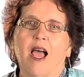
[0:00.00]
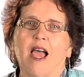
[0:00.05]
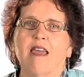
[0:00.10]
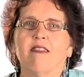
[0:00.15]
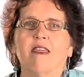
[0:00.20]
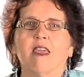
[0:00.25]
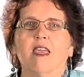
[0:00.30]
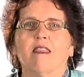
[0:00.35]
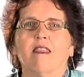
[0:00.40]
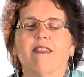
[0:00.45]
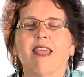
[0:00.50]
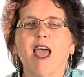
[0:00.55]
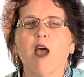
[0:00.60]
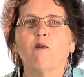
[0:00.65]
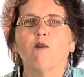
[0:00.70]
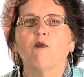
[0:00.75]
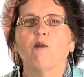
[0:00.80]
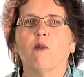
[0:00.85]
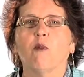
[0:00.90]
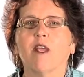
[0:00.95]
I think
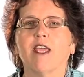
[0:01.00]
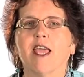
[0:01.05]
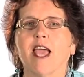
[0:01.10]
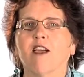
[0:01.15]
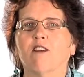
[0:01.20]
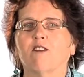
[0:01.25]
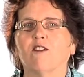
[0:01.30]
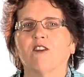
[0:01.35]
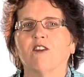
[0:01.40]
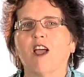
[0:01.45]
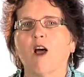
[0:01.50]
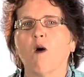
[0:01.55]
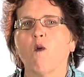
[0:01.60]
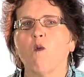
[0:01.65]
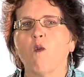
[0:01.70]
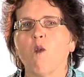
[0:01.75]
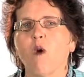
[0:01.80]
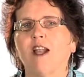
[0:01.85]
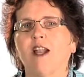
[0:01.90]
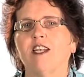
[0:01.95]
that will bring out a
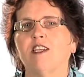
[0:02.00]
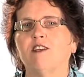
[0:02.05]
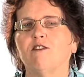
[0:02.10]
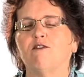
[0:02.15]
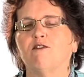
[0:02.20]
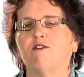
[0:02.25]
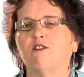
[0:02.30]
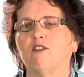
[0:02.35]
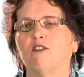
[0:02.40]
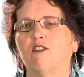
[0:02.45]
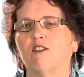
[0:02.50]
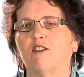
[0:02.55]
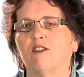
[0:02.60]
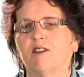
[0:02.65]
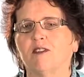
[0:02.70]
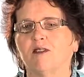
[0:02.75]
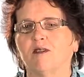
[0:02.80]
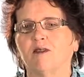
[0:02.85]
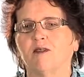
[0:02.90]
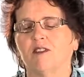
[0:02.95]
wonderful
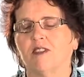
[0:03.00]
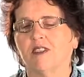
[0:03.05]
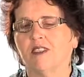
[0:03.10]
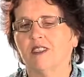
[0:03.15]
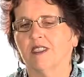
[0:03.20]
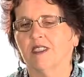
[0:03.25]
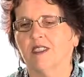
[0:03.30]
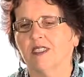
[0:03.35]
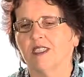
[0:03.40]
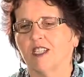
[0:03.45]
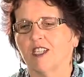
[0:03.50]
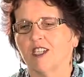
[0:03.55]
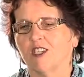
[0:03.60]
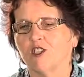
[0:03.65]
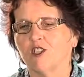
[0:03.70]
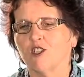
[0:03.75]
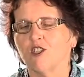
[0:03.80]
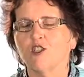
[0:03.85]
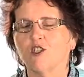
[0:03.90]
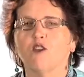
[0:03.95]

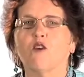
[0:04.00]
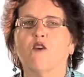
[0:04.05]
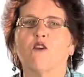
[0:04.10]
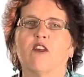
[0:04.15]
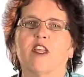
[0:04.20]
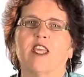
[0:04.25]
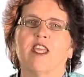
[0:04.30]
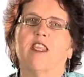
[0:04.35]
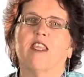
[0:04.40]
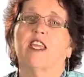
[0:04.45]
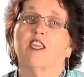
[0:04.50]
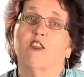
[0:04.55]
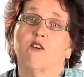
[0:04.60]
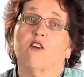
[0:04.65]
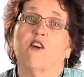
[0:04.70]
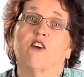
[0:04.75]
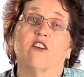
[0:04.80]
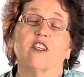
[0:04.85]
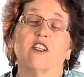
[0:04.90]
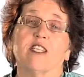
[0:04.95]
story that
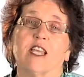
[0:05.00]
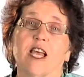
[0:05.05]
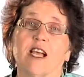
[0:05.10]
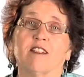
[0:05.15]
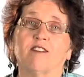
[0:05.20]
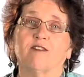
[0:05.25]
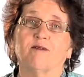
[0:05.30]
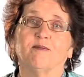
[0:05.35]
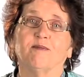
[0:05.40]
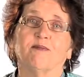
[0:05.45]
you're going to tell.